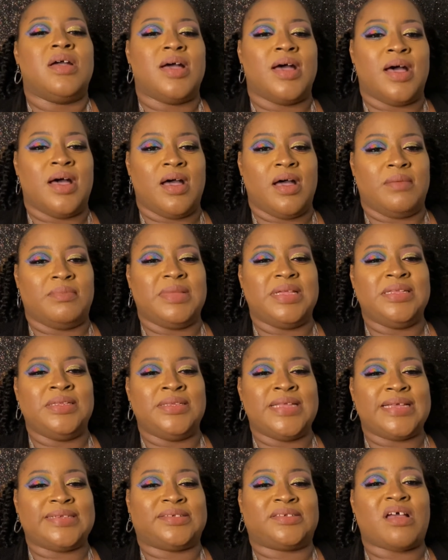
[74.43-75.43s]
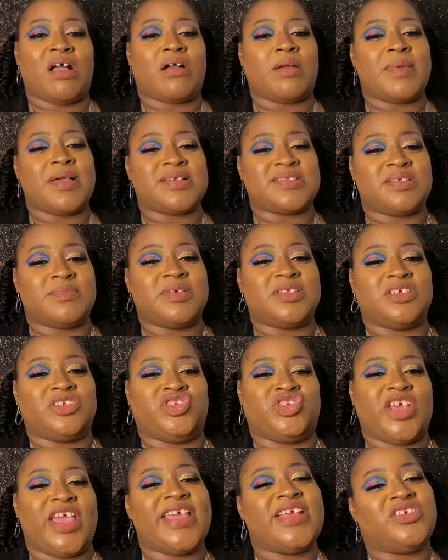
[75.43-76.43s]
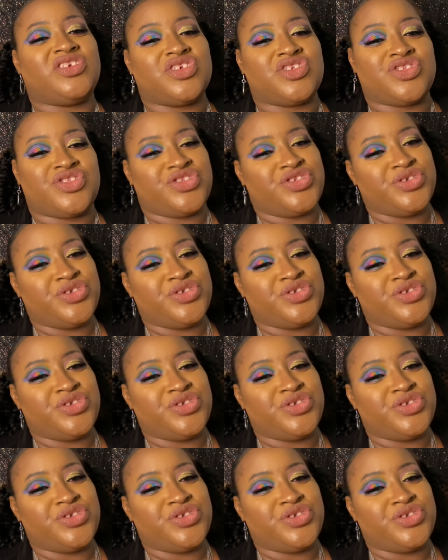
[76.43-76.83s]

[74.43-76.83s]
let's talk about some of the changes